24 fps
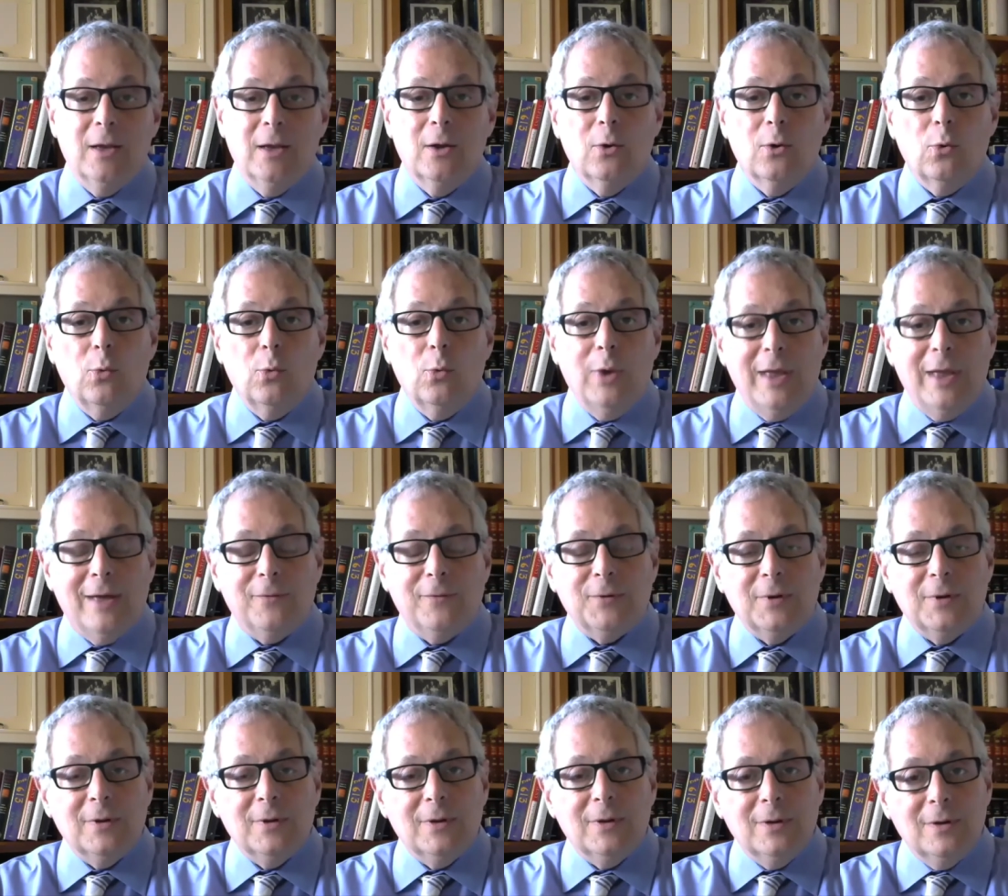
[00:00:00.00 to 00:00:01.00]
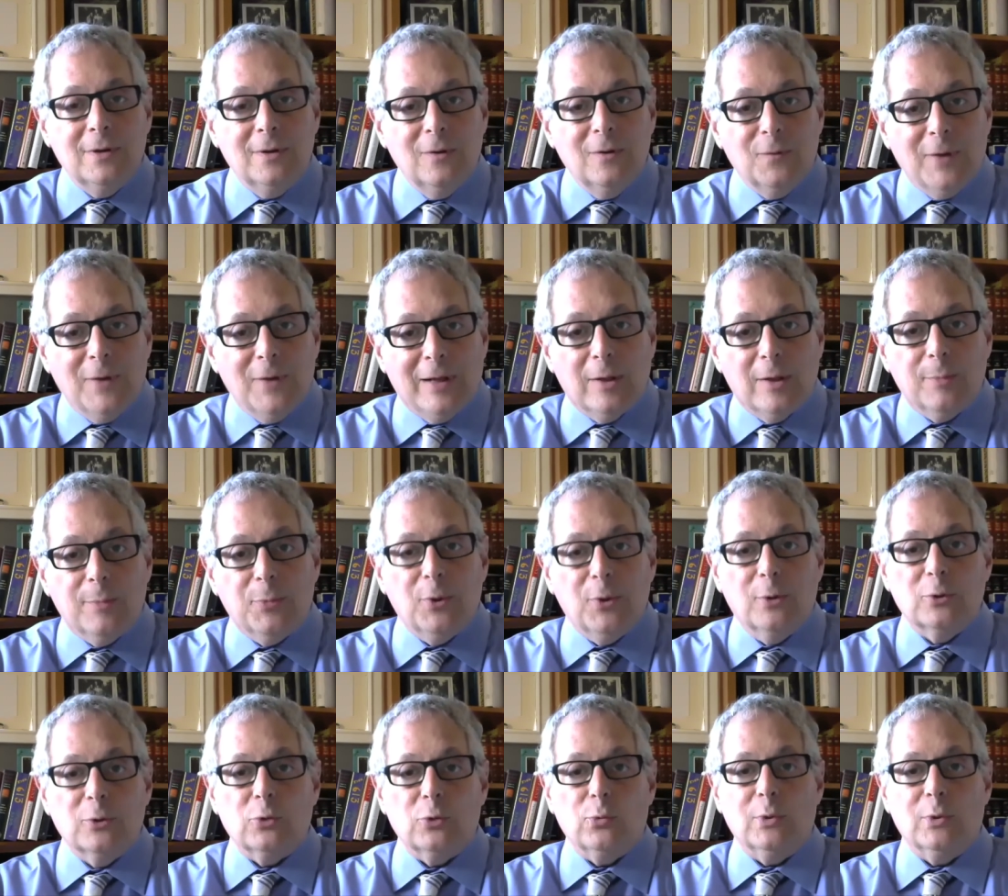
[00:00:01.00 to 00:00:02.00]
We have to develop
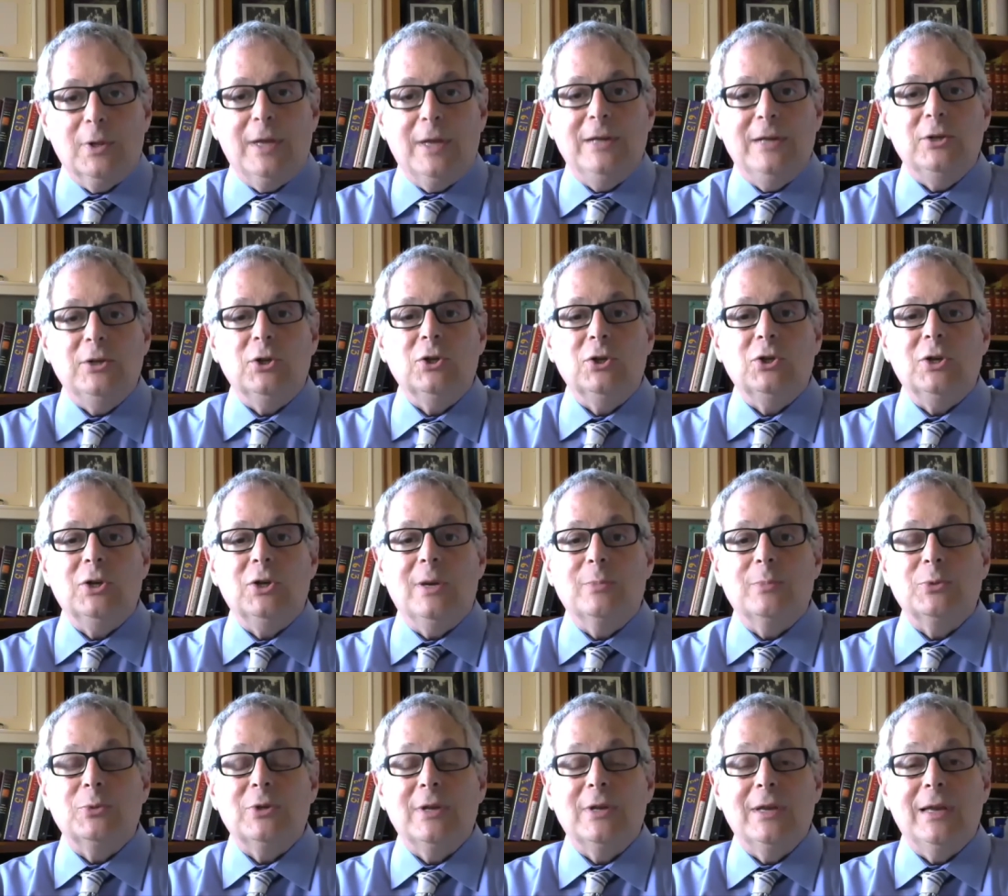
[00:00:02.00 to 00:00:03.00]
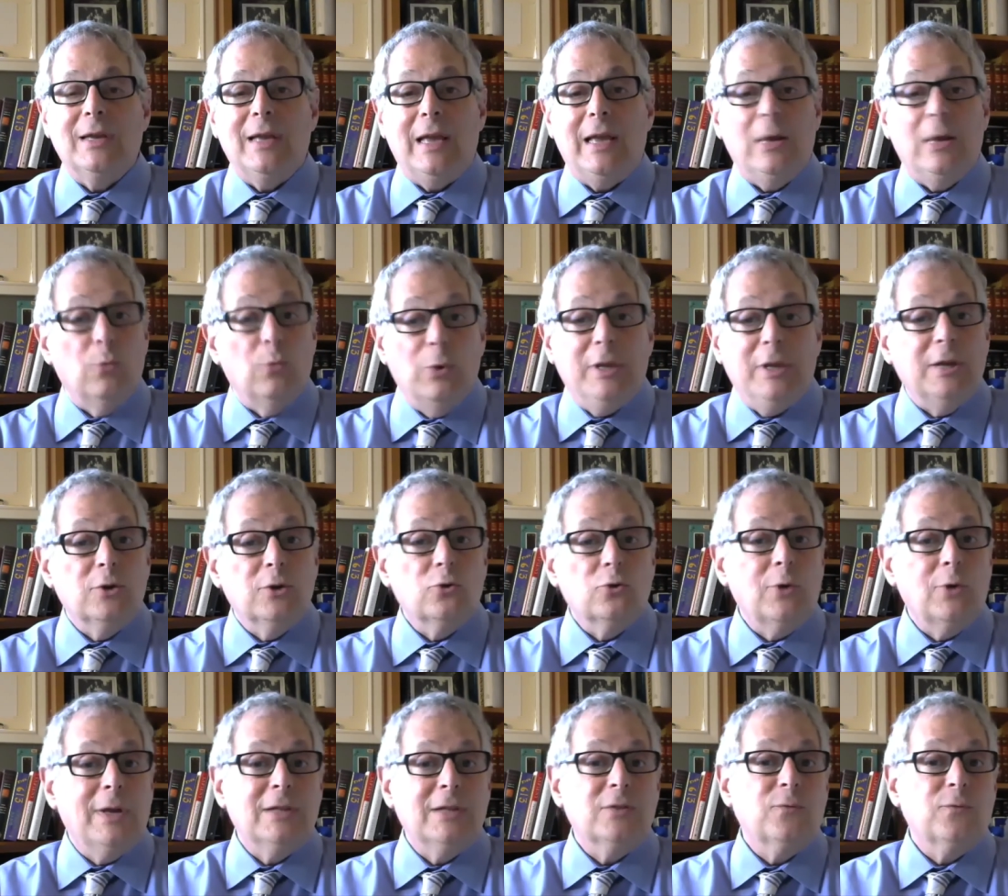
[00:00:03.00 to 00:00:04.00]
those relationships, and we can
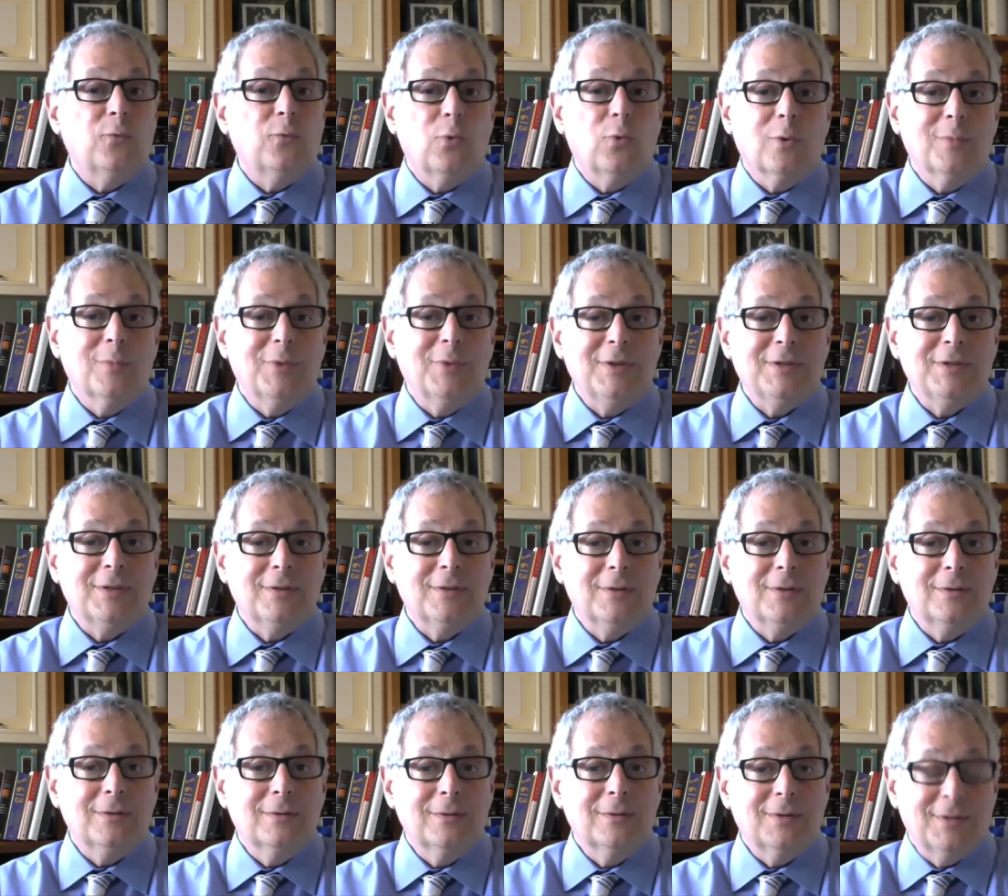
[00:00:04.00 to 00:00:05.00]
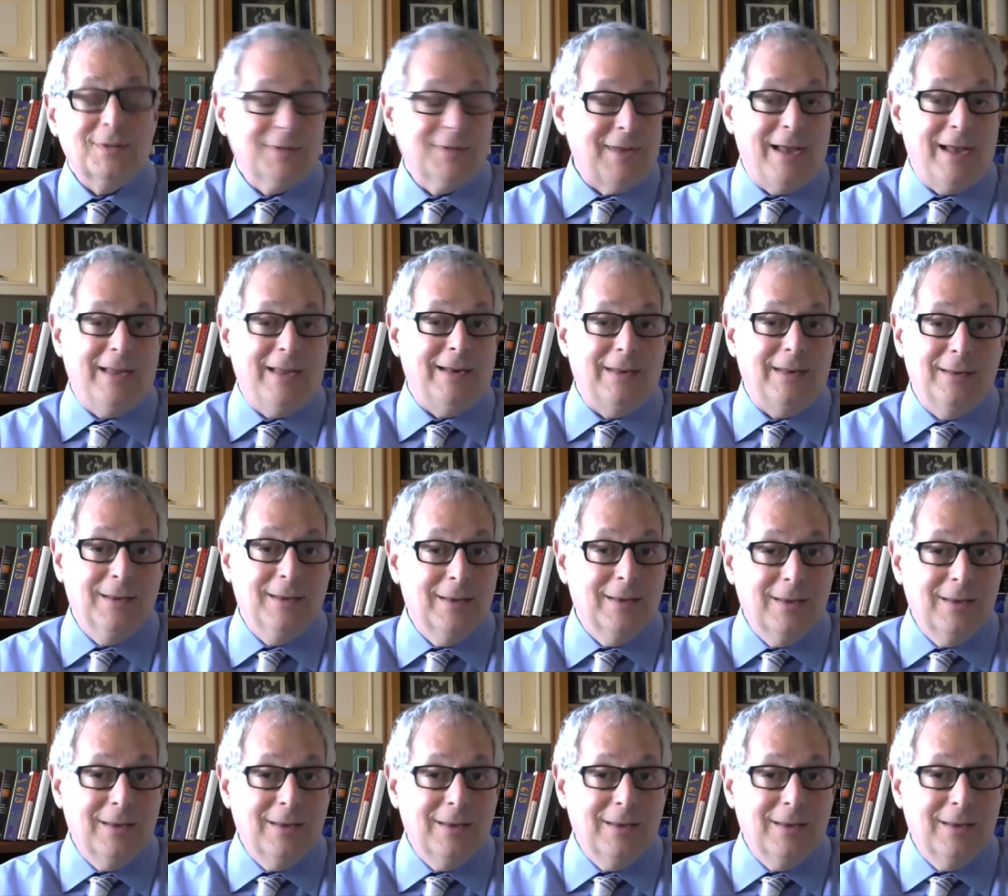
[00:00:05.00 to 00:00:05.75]
transform this society.